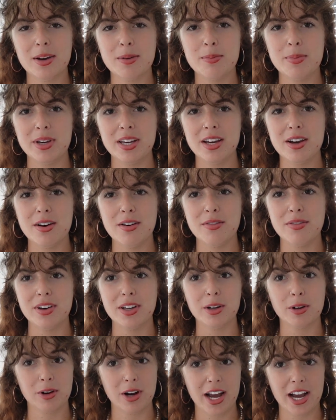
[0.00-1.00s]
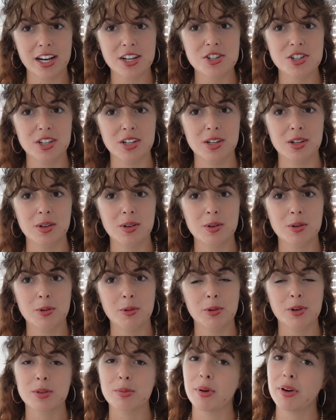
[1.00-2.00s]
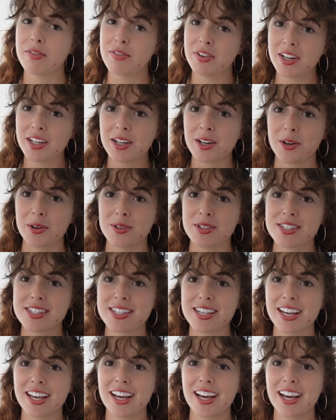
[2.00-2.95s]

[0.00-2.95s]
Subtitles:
a bit of interaction with my videos